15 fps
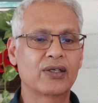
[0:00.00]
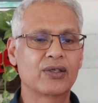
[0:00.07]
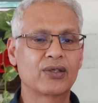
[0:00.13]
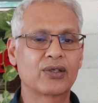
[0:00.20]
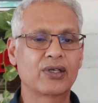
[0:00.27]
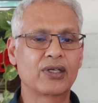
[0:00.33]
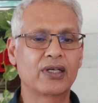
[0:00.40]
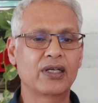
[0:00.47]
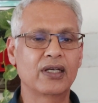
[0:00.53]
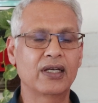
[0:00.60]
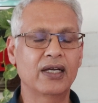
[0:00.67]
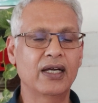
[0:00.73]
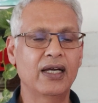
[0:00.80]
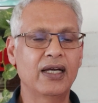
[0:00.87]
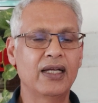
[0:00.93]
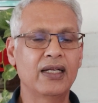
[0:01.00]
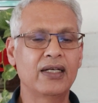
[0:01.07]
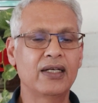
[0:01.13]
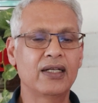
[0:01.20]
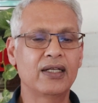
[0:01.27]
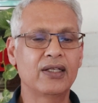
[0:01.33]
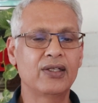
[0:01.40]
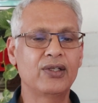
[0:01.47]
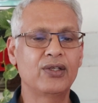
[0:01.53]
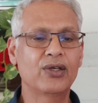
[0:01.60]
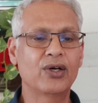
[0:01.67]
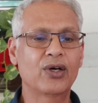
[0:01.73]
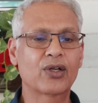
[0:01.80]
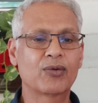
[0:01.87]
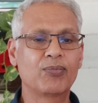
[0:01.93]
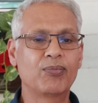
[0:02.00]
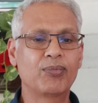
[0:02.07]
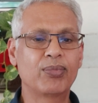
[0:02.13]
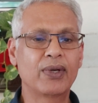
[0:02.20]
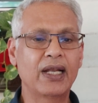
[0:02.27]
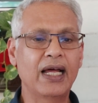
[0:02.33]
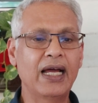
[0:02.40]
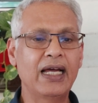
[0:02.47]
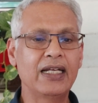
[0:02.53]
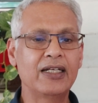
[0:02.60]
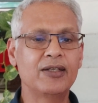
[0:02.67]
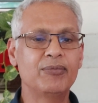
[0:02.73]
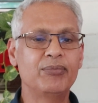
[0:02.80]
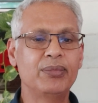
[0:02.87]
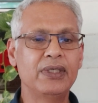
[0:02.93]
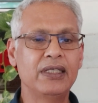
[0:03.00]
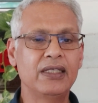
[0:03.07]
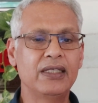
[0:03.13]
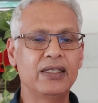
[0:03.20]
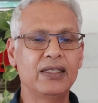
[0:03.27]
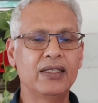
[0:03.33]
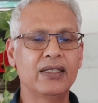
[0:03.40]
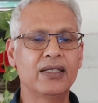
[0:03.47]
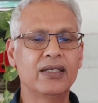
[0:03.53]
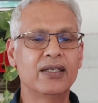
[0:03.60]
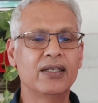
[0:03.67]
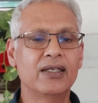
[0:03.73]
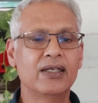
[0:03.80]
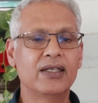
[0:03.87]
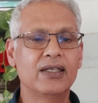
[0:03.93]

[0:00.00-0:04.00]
Okay. And your plan B